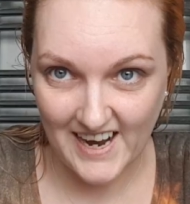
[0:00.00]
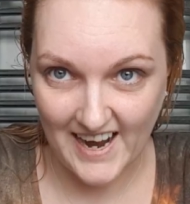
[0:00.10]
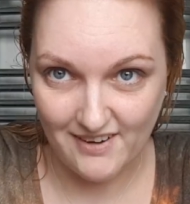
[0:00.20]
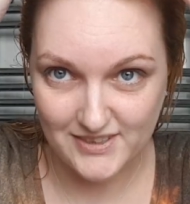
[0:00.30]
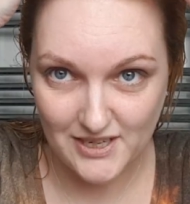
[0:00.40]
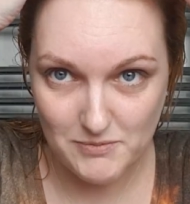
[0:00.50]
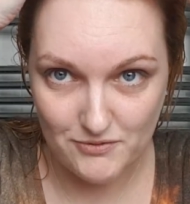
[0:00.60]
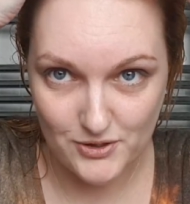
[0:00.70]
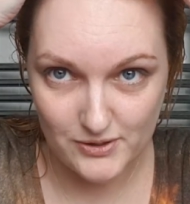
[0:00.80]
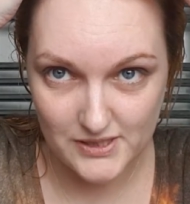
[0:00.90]
I haven't done my
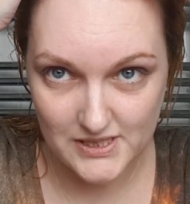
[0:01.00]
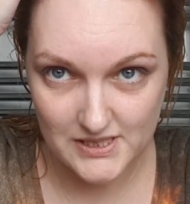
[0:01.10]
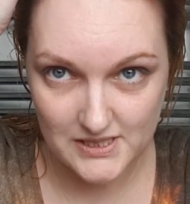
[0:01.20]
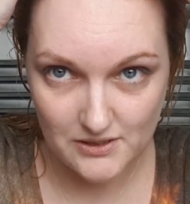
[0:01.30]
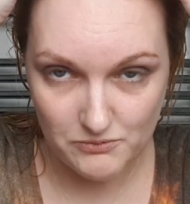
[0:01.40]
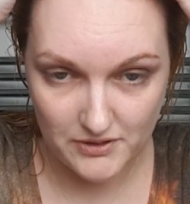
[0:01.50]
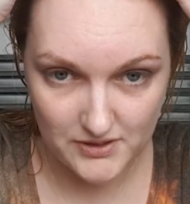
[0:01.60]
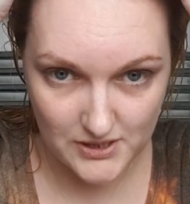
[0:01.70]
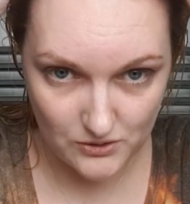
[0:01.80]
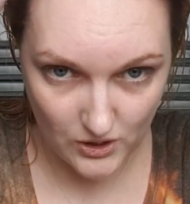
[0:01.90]
roots, we've
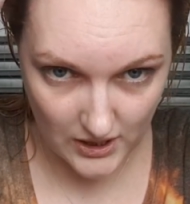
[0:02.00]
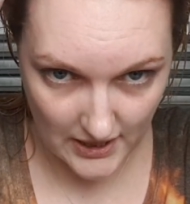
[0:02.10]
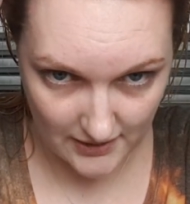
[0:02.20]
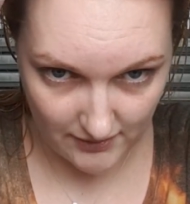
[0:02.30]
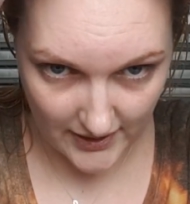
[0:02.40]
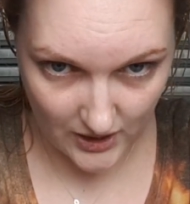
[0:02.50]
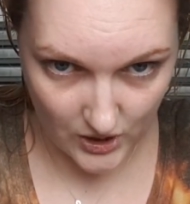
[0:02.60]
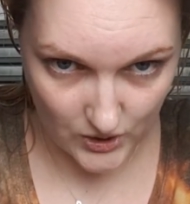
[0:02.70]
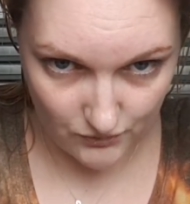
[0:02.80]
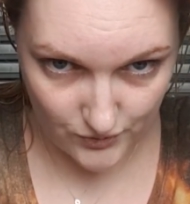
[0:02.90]
still got kind of like a
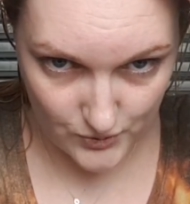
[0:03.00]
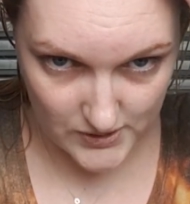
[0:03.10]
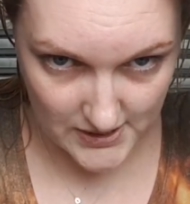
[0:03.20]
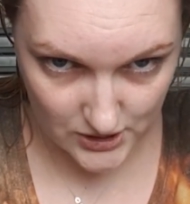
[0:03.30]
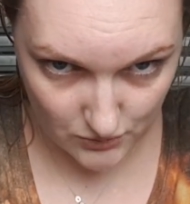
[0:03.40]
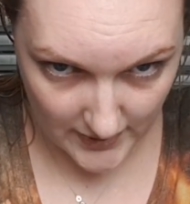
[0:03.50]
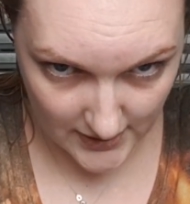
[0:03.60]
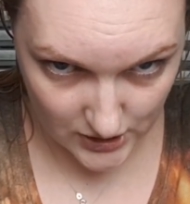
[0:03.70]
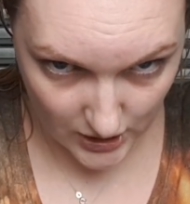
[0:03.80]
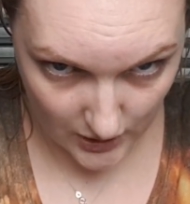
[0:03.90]
hot root
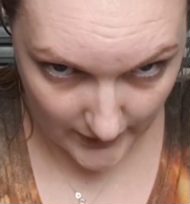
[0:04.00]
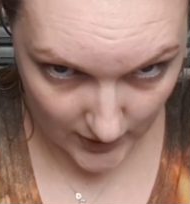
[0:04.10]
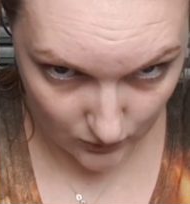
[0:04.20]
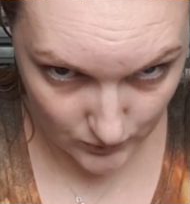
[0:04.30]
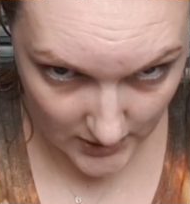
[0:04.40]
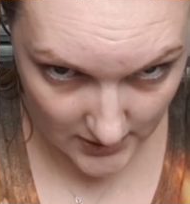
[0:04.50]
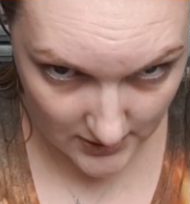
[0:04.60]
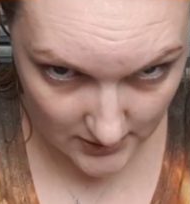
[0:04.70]
situation going on.